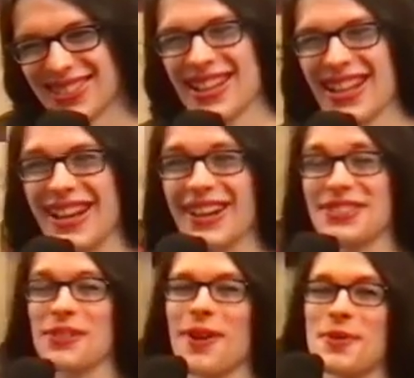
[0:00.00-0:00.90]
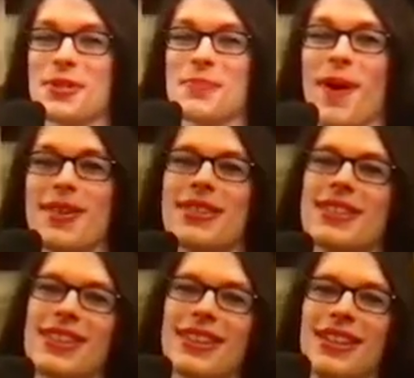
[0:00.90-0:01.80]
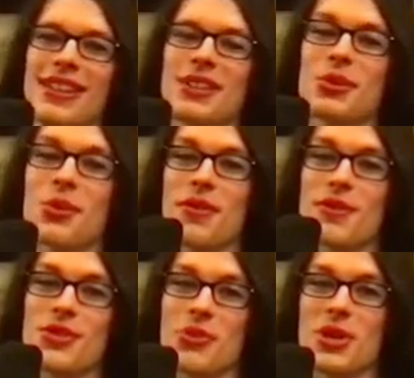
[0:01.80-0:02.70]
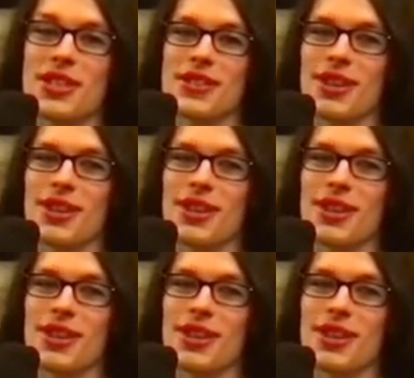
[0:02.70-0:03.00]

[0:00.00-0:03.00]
And so I responded to one of his tweets.